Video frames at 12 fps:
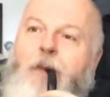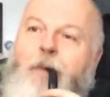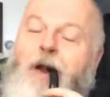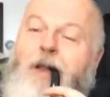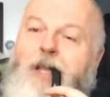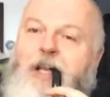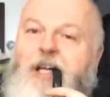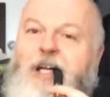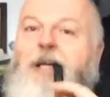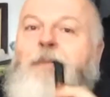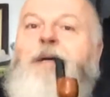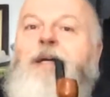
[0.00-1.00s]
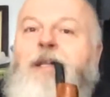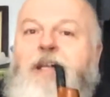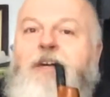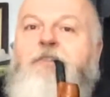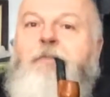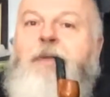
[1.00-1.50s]
But I might
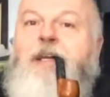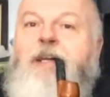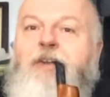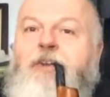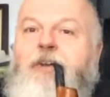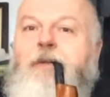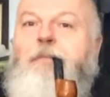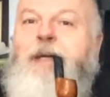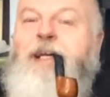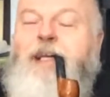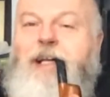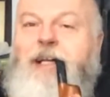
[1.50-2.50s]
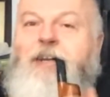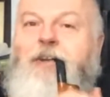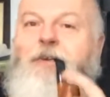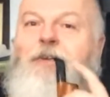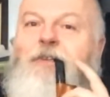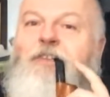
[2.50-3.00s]
delve back into a back
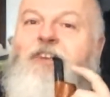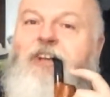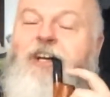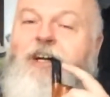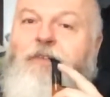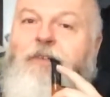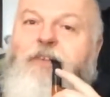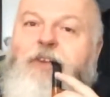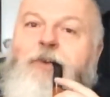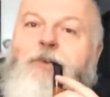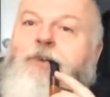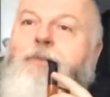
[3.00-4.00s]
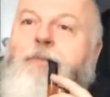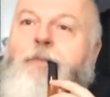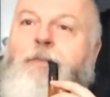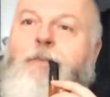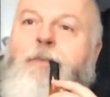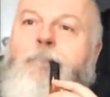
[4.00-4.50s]
catalogue of cigar reviews
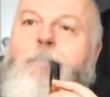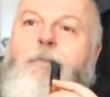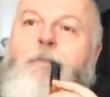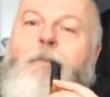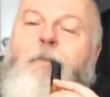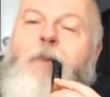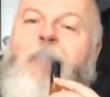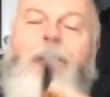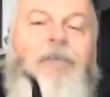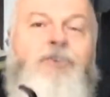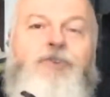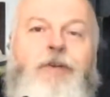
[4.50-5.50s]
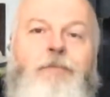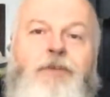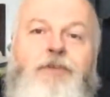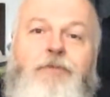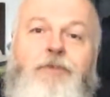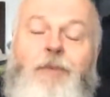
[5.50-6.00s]
and treat
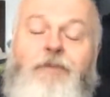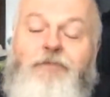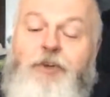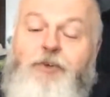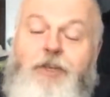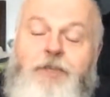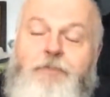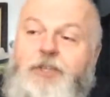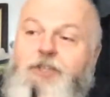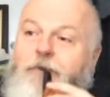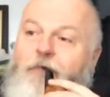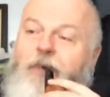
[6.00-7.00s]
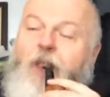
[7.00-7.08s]
myself to one for Christmas.